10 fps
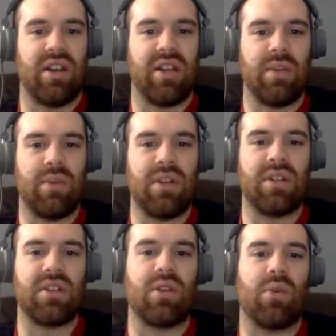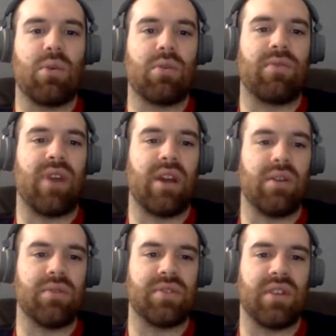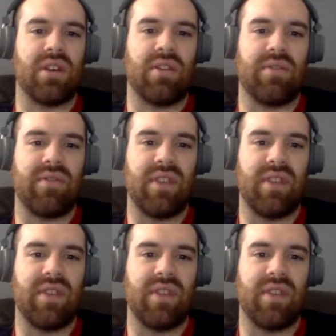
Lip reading: they reached the quarterfinals of